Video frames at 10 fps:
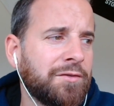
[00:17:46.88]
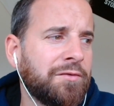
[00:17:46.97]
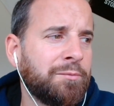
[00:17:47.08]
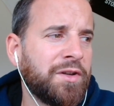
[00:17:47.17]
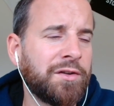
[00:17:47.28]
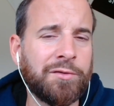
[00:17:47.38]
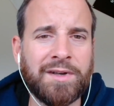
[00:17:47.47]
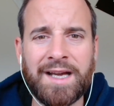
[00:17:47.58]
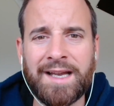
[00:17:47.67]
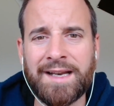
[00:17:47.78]
to have been doing
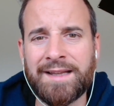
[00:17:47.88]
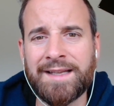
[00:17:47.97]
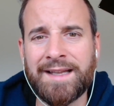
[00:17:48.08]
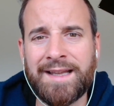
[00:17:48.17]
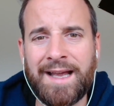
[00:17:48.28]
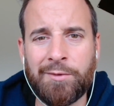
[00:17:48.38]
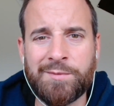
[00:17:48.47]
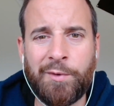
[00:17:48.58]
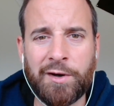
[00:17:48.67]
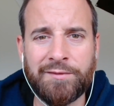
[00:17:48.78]
that? I think that was
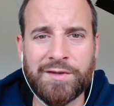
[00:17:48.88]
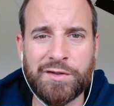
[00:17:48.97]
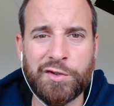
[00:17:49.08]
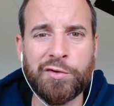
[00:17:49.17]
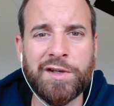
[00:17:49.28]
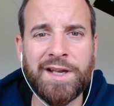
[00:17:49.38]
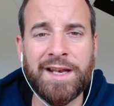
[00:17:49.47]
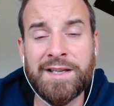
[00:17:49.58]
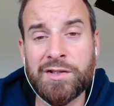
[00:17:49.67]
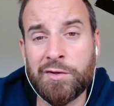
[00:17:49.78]
part of his duty, and
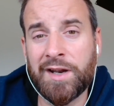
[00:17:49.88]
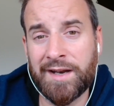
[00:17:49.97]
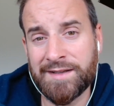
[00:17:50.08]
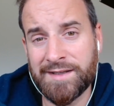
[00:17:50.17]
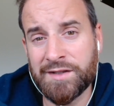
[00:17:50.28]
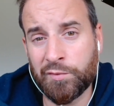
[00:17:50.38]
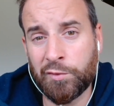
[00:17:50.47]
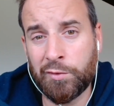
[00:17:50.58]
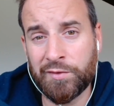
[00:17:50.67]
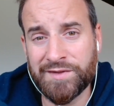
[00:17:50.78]
he saw that as his
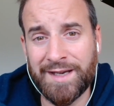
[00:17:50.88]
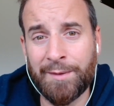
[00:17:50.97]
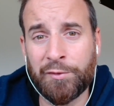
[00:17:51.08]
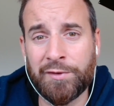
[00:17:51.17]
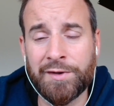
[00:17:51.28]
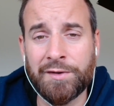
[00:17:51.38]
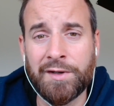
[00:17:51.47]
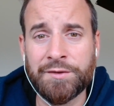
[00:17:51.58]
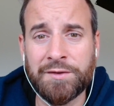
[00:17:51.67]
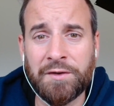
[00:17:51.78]
role as the emperor
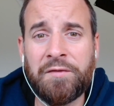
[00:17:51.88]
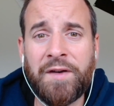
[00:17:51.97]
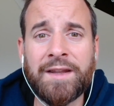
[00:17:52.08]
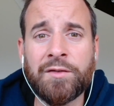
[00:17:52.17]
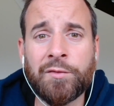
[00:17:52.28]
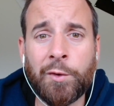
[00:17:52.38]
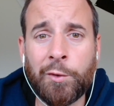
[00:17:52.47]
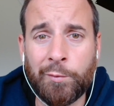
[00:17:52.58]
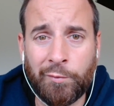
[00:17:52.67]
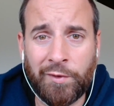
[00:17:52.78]
to defend
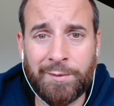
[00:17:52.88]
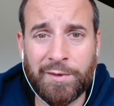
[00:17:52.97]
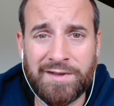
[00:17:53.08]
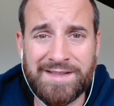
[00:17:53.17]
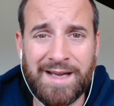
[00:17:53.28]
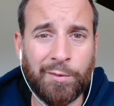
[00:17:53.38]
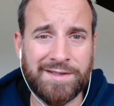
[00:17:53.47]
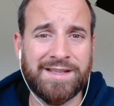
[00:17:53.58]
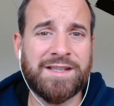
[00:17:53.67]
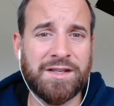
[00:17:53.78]
Rome, right? Because that was
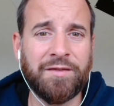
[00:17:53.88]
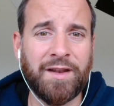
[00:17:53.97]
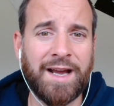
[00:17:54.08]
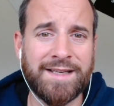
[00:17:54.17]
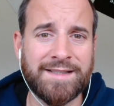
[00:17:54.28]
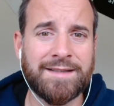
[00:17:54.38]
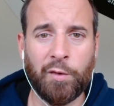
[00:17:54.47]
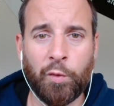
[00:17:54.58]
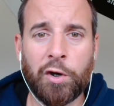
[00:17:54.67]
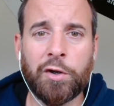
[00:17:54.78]
a civilized
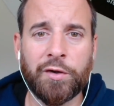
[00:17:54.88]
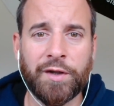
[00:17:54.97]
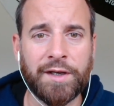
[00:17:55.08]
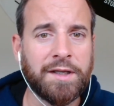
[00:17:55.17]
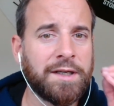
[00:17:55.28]
world,